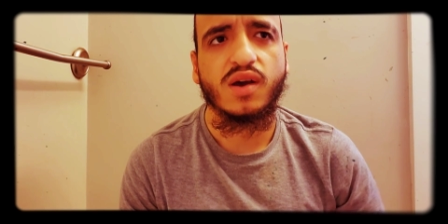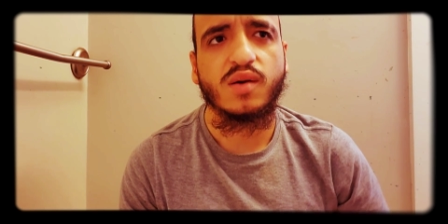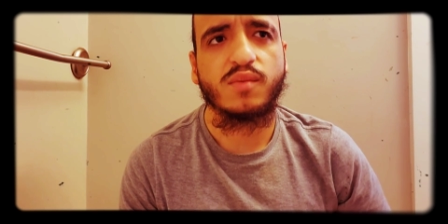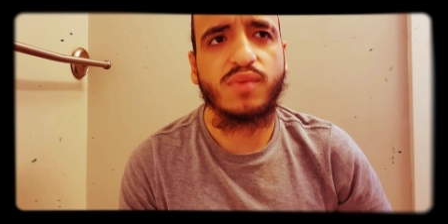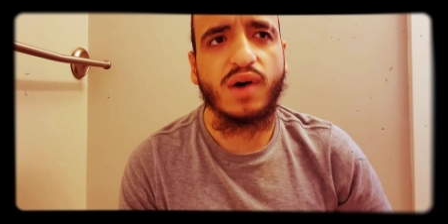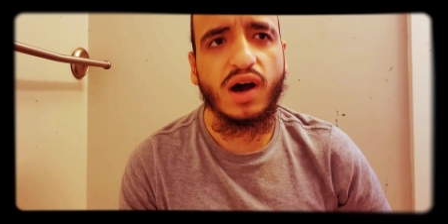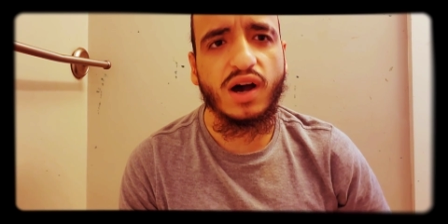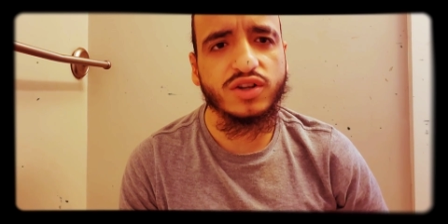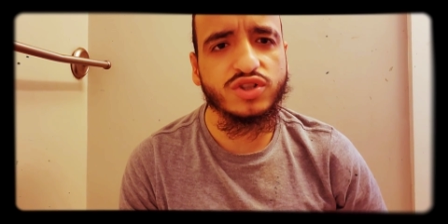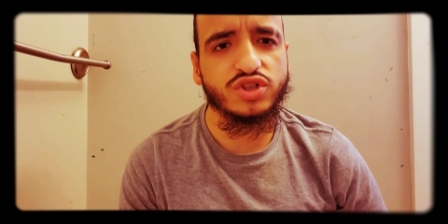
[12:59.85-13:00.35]

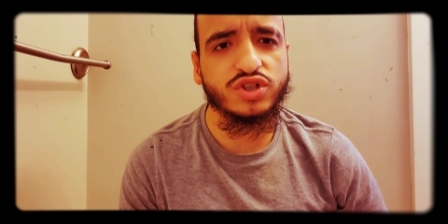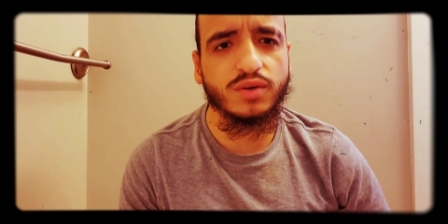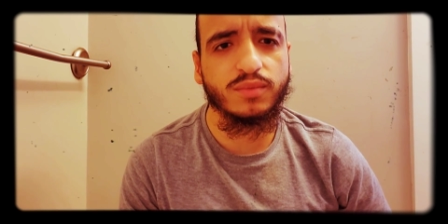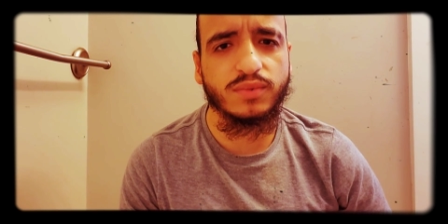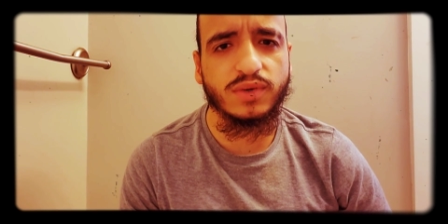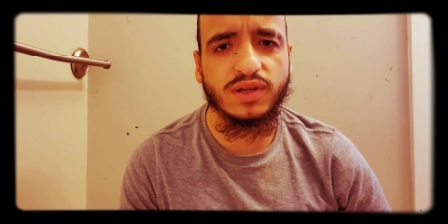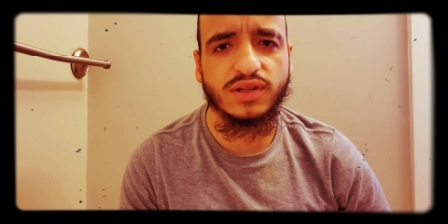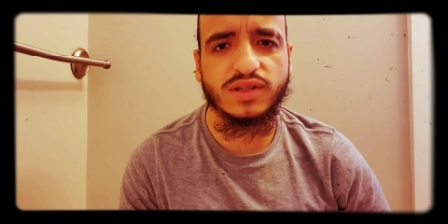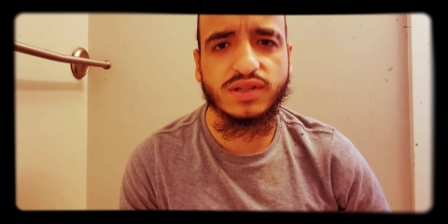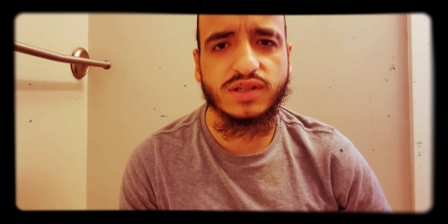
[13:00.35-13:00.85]
Bashim
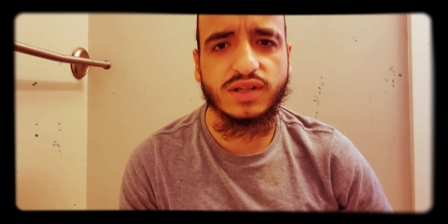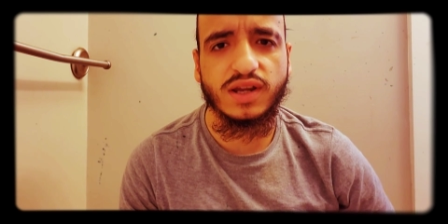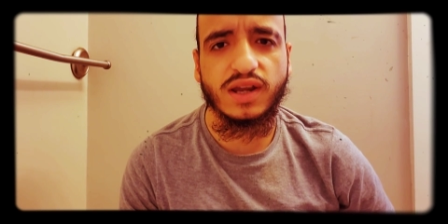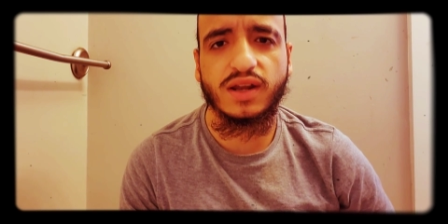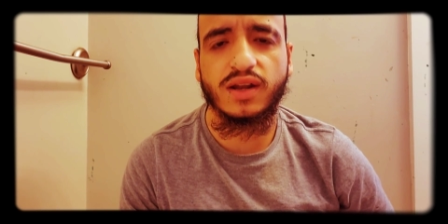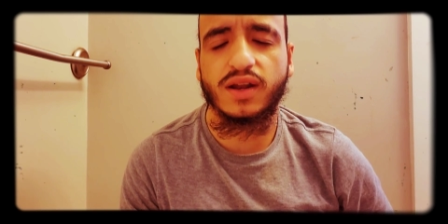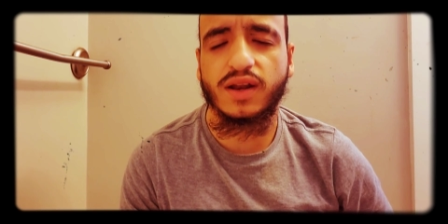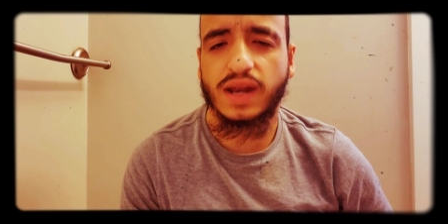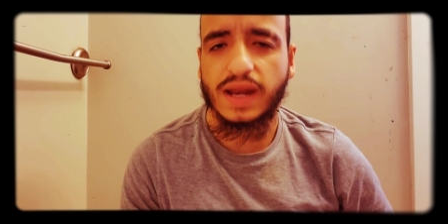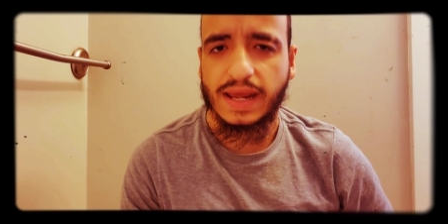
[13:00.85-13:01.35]
means
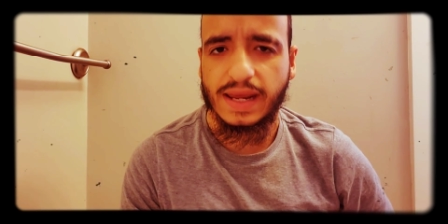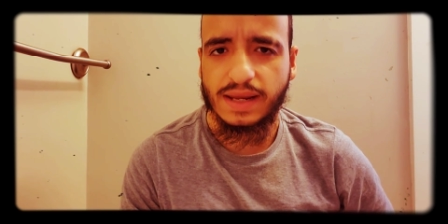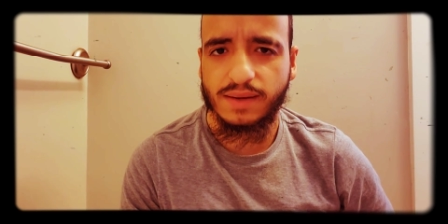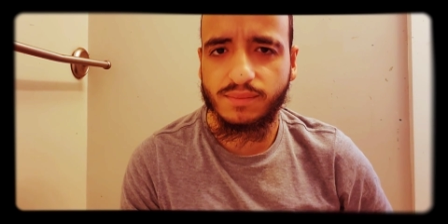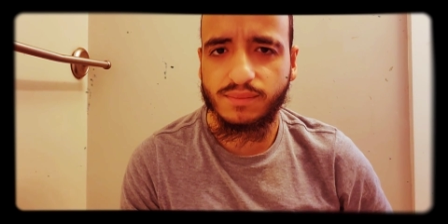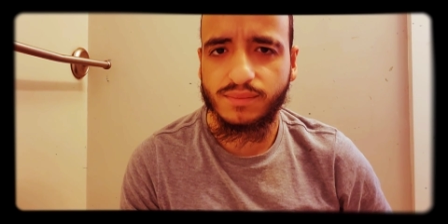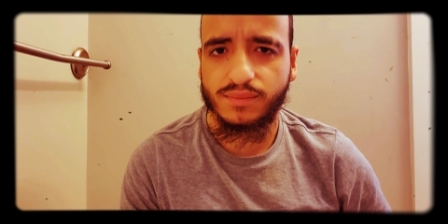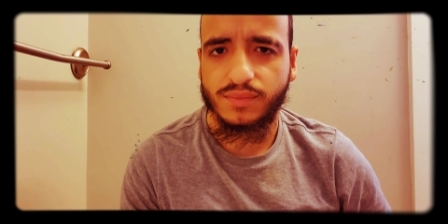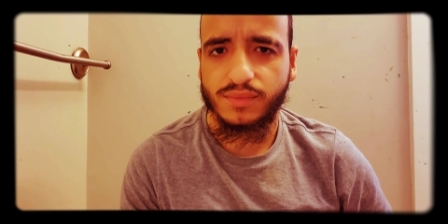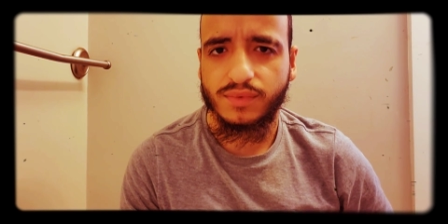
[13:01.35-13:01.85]
in the
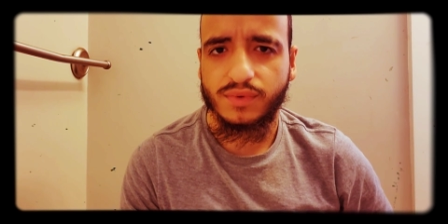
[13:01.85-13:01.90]
name.